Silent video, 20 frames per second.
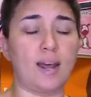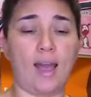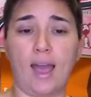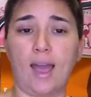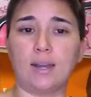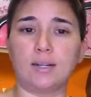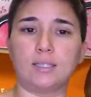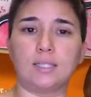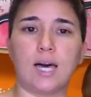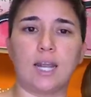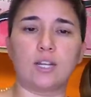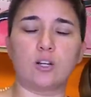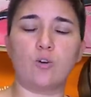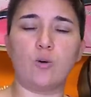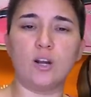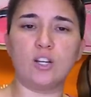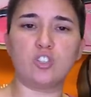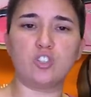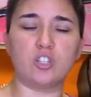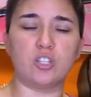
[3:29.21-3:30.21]
I had a lot of
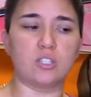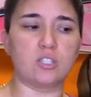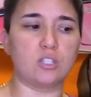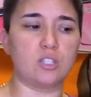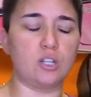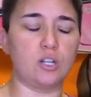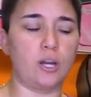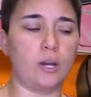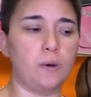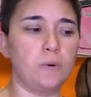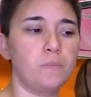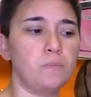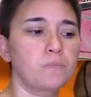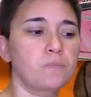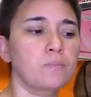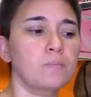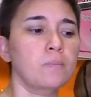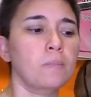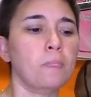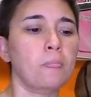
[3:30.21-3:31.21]
questions,
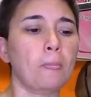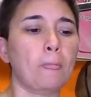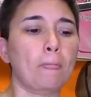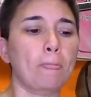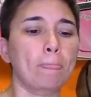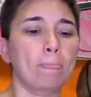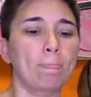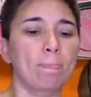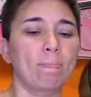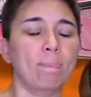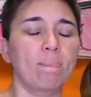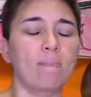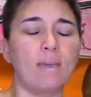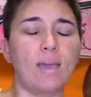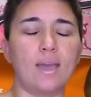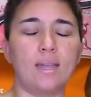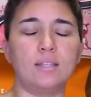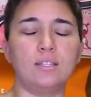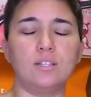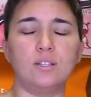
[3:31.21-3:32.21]

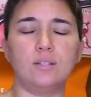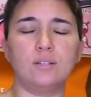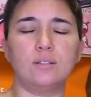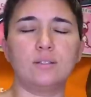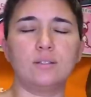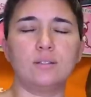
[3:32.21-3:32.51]
And